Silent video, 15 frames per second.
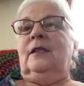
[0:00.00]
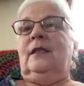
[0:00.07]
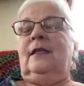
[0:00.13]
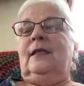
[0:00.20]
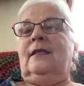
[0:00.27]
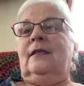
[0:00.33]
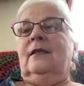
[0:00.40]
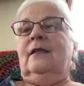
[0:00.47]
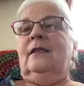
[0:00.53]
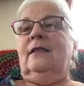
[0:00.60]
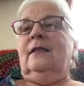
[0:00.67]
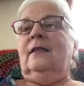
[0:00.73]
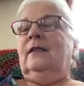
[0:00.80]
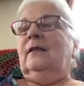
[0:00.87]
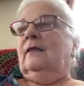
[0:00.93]

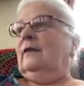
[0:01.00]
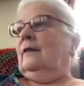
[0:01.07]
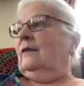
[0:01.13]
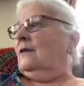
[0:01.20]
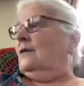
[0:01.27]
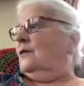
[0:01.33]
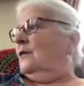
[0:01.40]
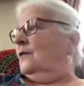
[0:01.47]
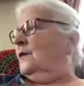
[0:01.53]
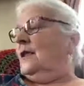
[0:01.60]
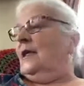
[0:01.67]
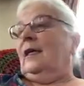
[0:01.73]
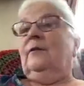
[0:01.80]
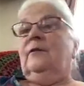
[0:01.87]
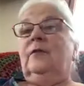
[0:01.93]
exciting sort of
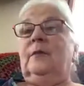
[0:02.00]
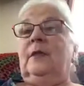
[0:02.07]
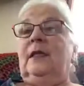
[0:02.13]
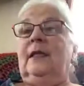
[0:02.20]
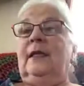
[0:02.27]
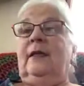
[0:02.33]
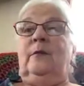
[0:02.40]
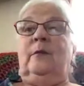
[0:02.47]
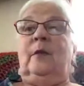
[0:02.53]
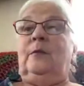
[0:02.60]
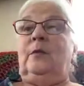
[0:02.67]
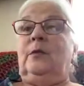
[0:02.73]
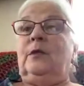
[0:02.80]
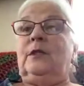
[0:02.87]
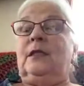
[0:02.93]
time for me getting my
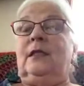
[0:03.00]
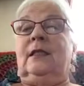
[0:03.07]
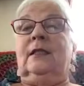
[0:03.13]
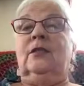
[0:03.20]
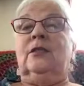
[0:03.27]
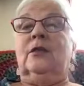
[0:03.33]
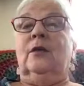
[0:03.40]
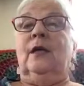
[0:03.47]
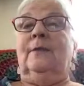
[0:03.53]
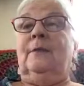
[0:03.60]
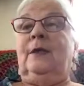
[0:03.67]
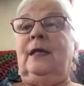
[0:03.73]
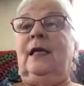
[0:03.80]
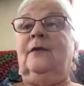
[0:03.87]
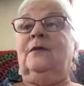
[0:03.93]
books, and I just thought I'm
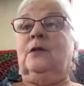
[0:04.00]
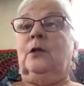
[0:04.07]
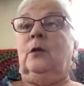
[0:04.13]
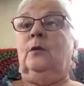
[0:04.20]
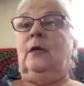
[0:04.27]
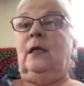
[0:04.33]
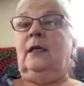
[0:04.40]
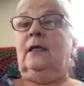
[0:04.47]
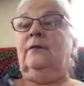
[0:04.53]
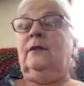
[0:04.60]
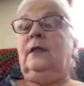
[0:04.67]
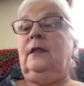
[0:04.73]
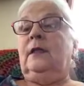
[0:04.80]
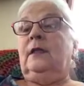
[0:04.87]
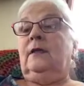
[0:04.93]
going to have to go live.
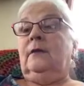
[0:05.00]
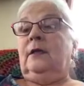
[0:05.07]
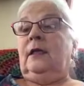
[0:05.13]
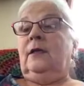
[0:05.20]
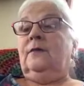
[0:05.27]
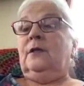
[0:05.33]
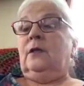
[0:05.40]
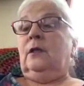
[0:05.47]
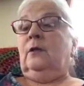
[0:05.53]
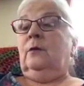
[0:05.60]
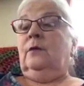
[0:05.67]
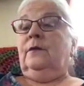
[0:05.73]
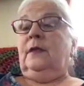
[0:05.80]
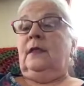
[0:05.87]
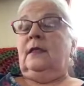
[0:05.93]
I'm going to have to go
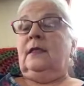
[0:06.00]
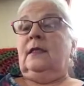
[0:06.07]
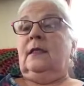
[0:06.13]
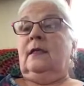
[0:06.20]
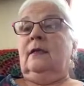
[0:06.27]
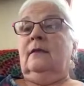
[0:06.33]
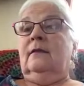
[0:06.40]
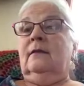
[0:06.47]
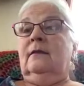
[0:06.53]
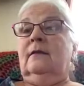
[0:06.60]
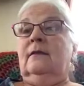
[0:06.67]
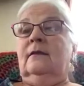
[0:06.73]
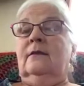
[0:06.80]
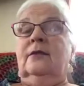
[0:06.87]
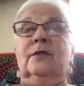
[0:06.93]
on the internet
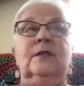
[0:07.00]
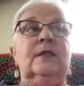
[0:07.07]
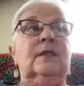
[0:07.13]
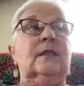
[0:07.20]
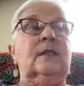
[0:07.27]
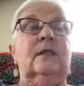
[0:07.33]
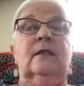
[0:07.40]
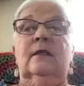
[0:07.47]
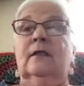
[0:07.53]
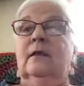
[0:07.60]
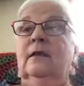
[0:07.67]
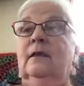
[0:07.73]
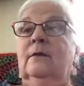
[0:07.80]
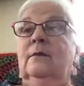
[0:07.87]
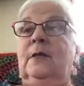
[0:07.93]
and just
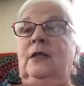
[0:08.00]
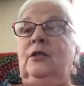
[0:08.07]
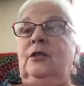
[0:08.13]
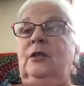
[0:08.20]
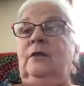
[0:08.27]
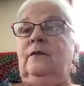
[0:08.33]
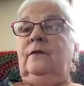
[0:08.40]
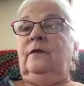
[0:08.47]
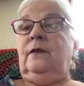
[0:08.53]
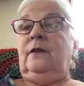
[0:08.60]
mention